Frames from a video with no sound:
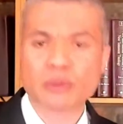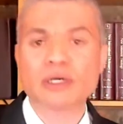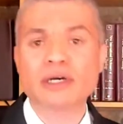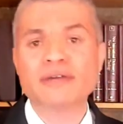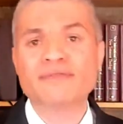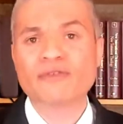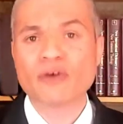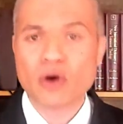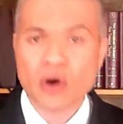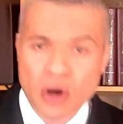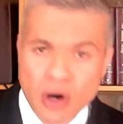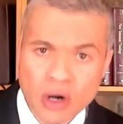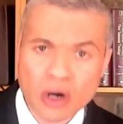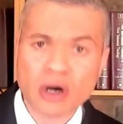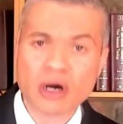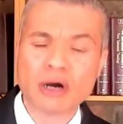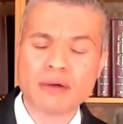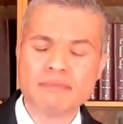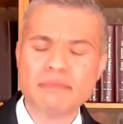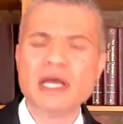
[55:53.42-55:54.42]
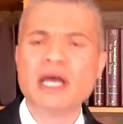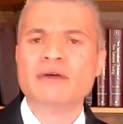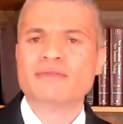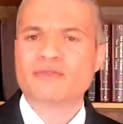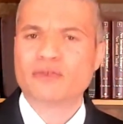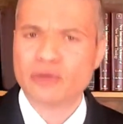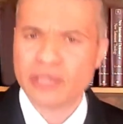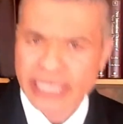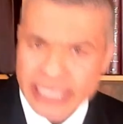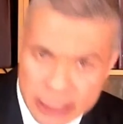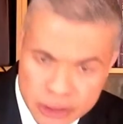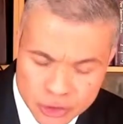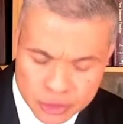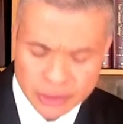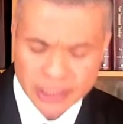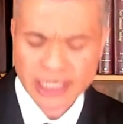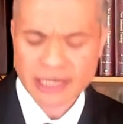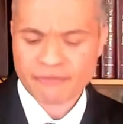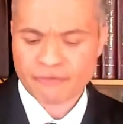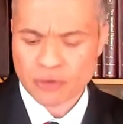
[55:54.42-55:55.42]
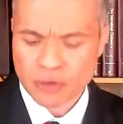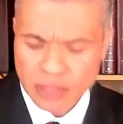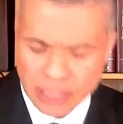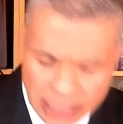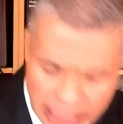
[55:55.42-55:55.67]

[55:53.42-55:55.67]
word for harm, for injury, for